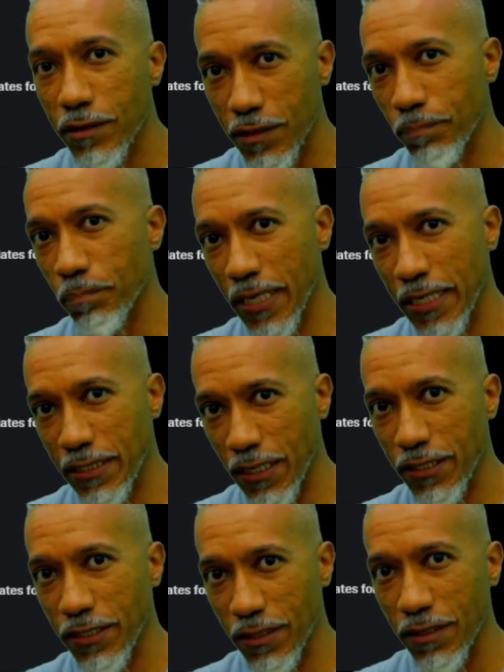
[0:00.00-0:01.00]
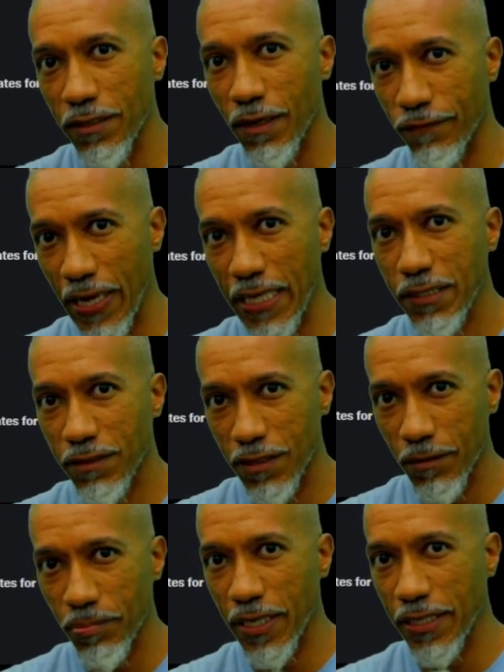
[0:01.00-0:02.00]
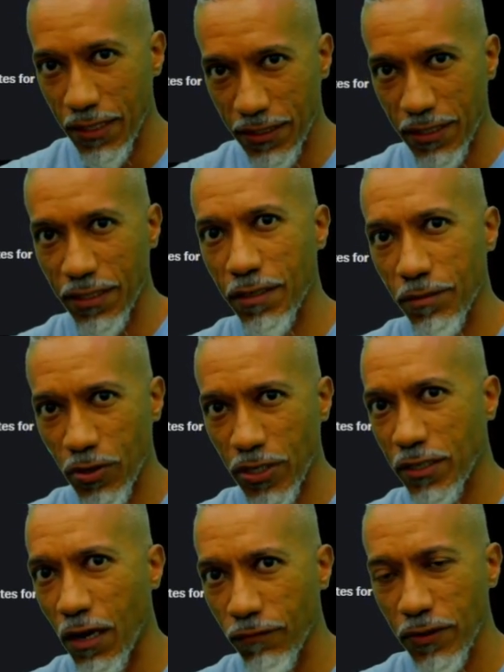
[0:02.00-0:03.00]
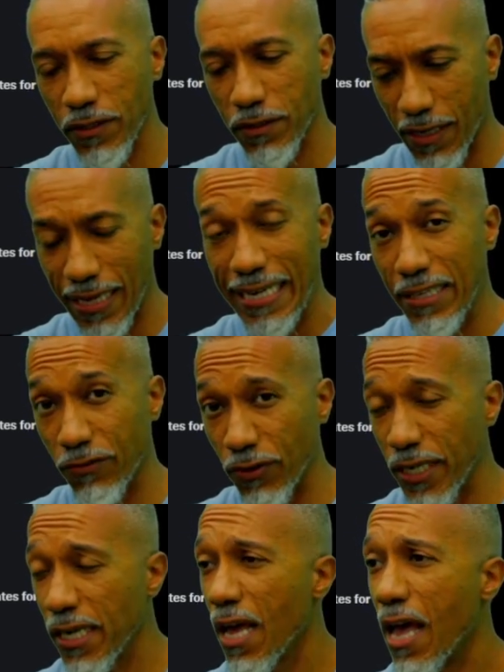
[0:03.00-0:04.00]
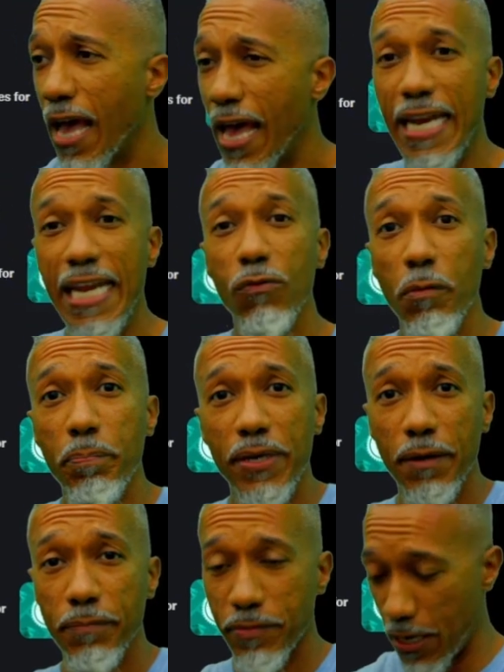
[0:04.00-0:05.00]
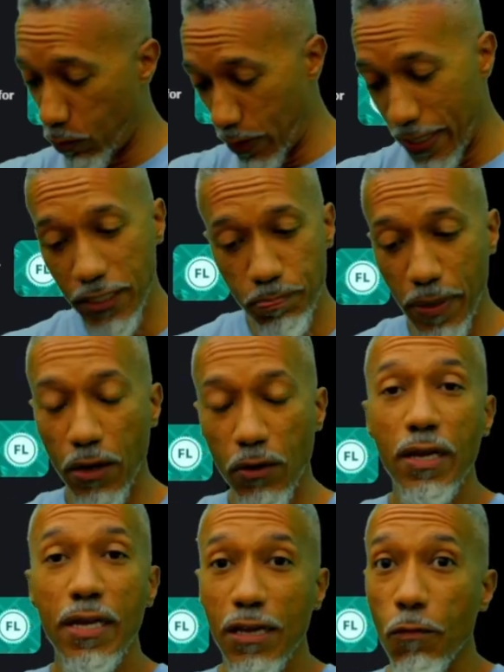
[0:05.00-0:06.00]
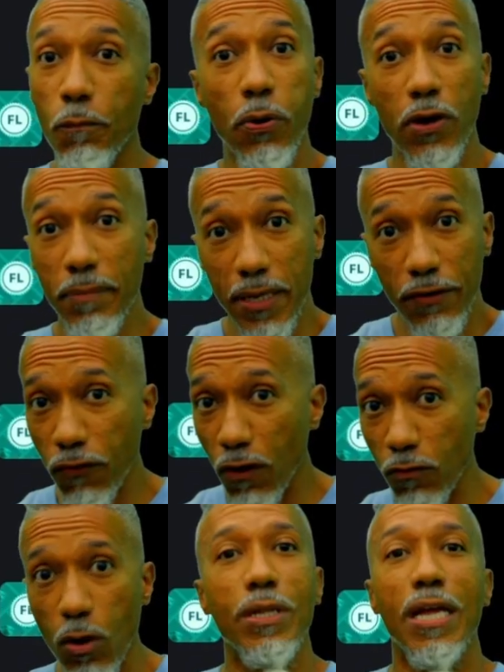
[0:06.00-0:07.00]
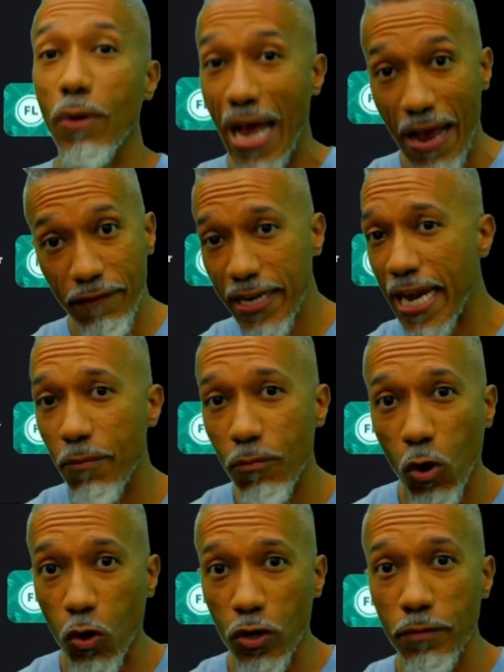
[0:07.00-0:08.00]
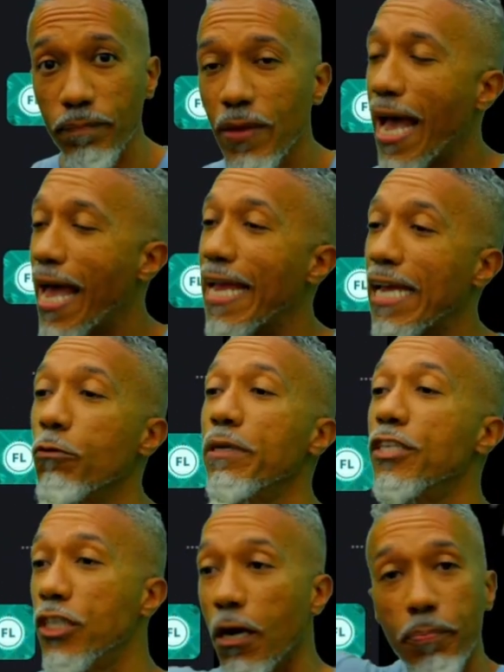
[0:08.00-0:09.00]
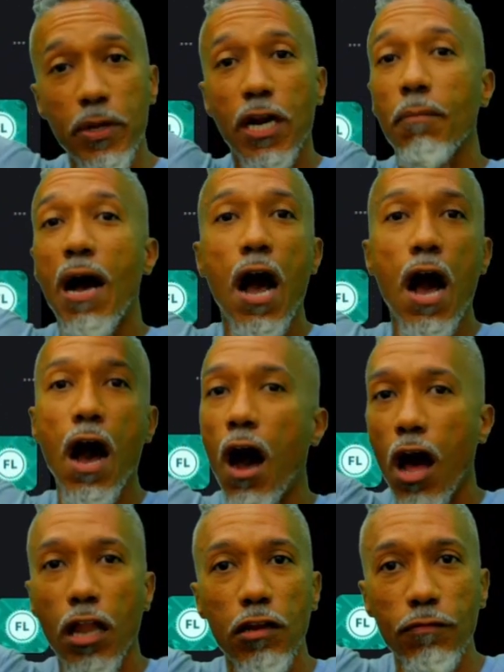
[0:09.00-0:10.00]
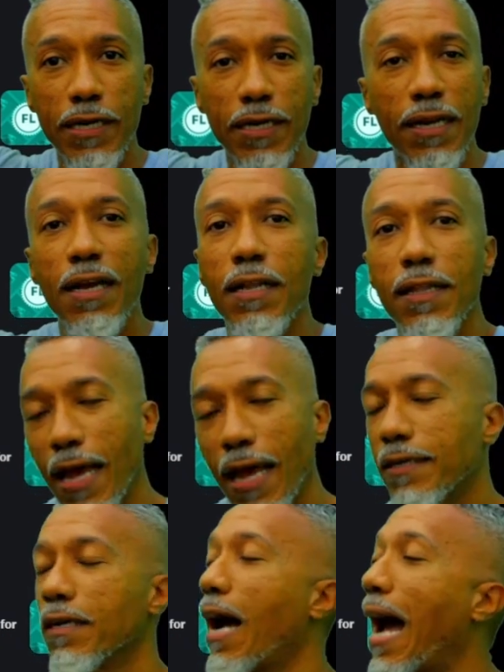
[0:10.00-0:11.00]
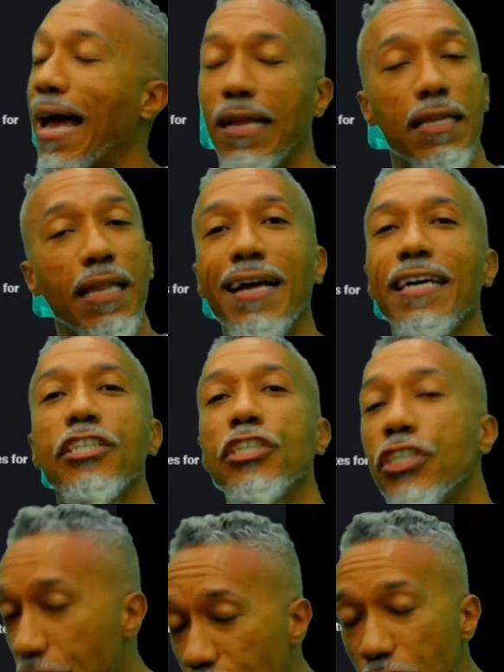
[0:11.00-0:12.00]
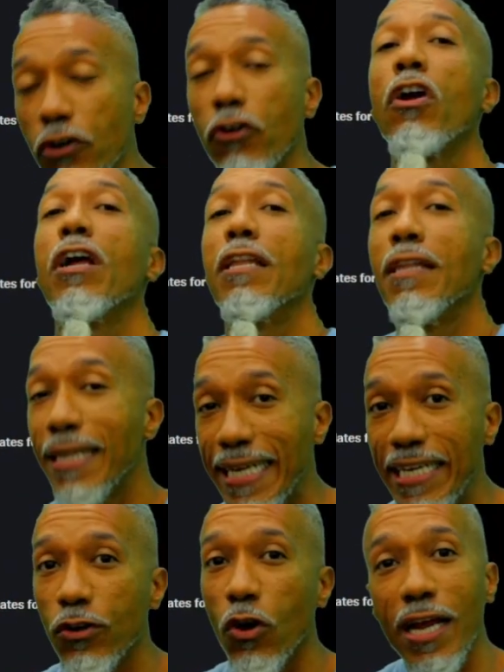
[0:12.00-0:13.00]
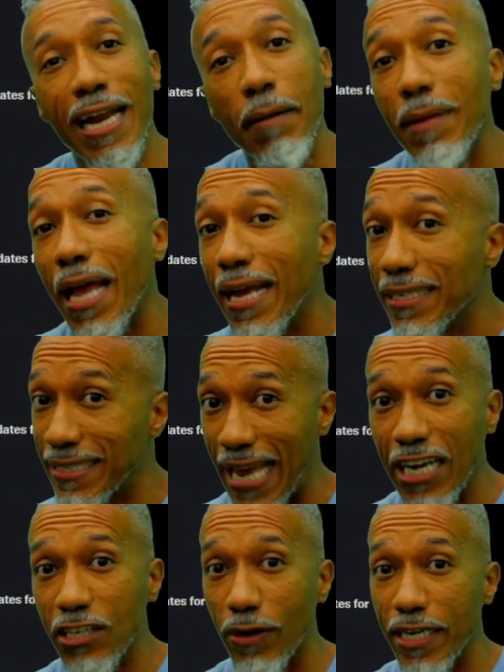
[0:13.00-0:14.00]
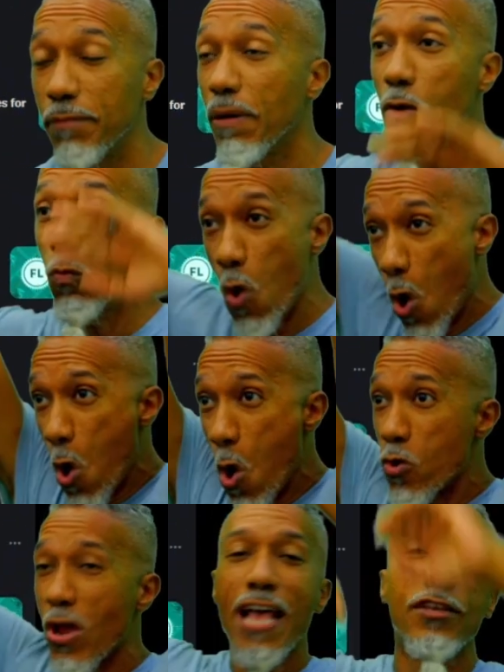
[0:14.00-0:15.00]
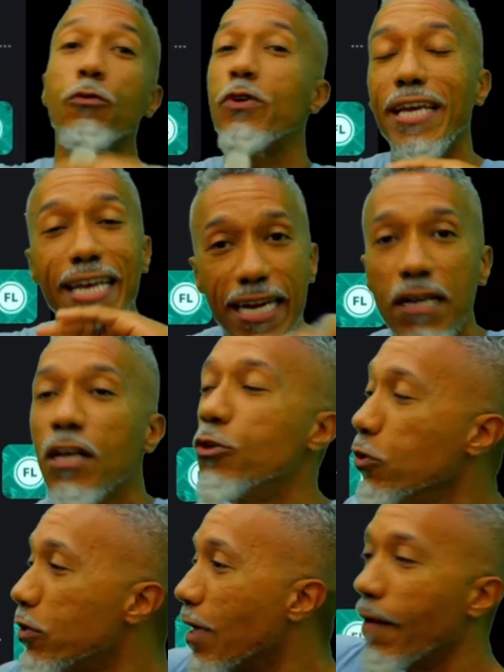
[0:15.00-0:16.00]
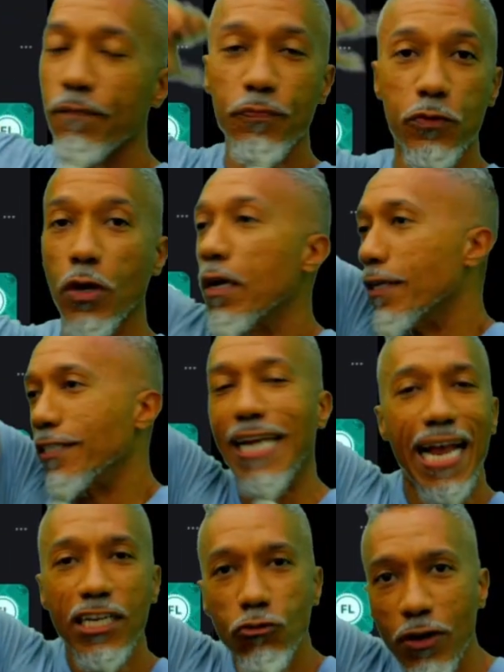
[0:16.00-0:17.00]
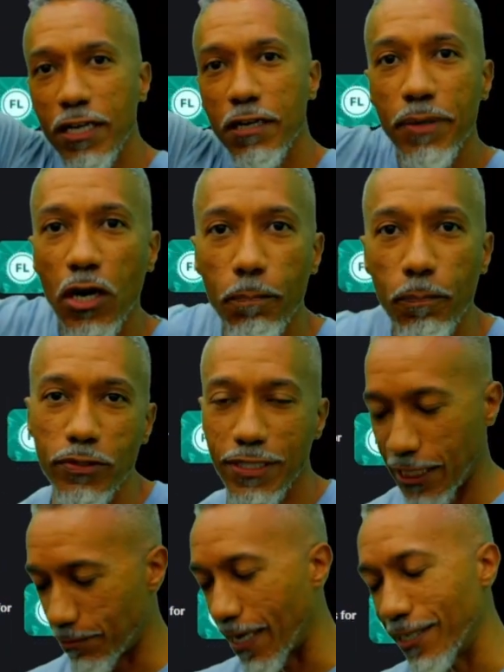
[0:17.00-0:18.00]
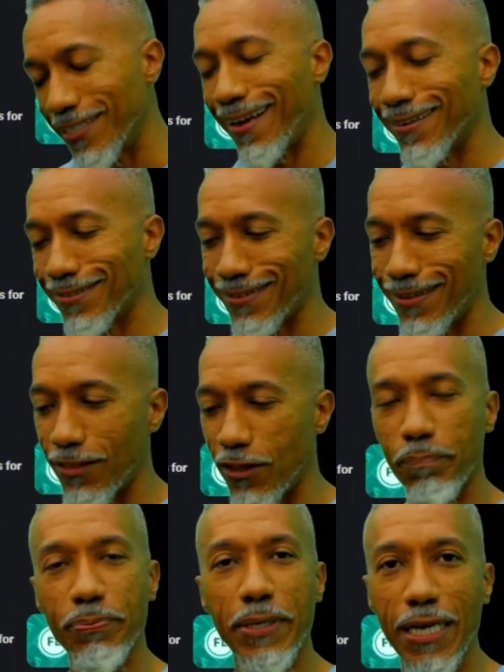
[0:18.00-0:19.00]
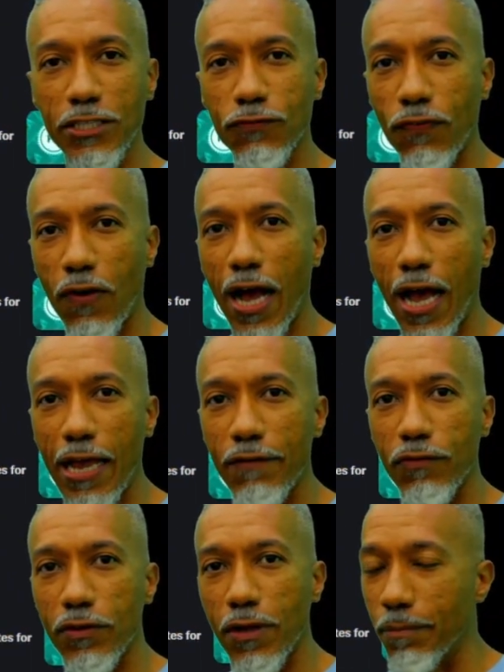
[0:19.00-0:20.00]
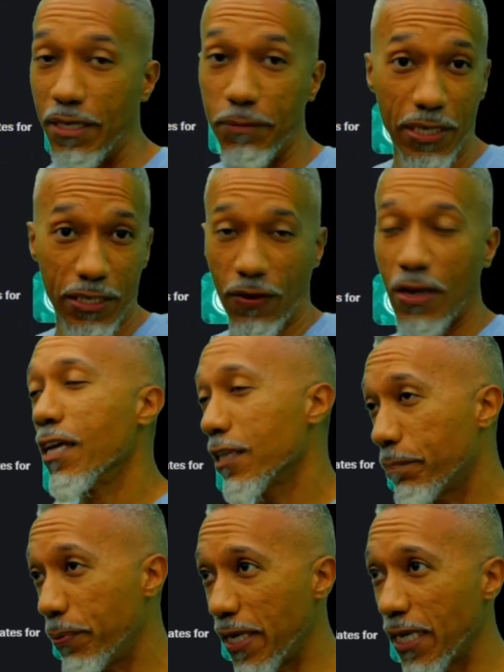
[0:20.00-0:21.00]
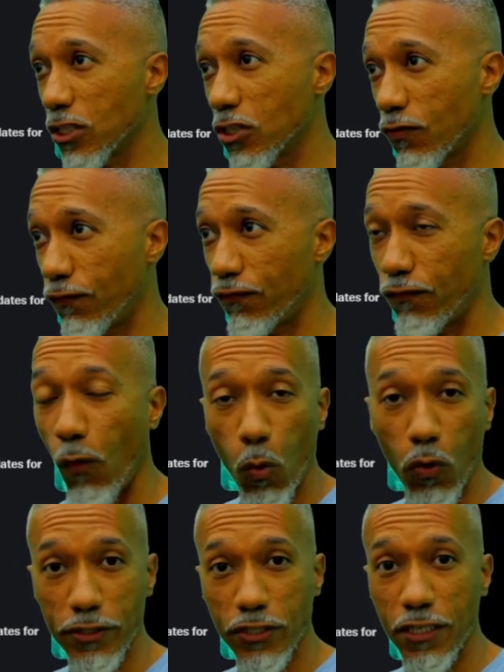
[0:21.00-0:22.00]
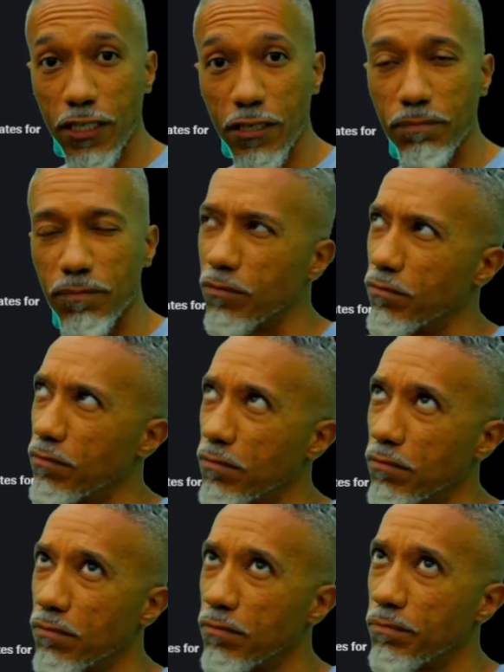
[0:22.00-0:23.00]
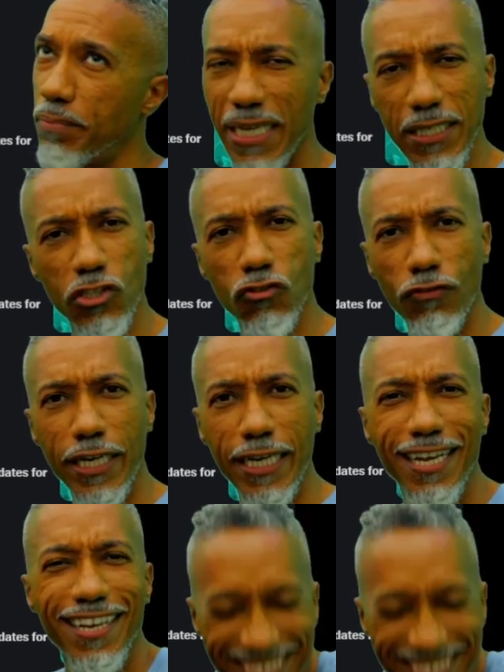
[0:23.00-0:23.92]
the PlayStation events, the PlayStation press conference at E3, and he would be up there with his belt. They would put him in the front row. They would have a camera on him, and he would be jumping up, hollering like a cheerleader. And I'm not exaggerating. He'd be like, "Whoa!" You can hear you. Jack Trenton to be up on stage like, yes, and the PS4 is gonna, PS3,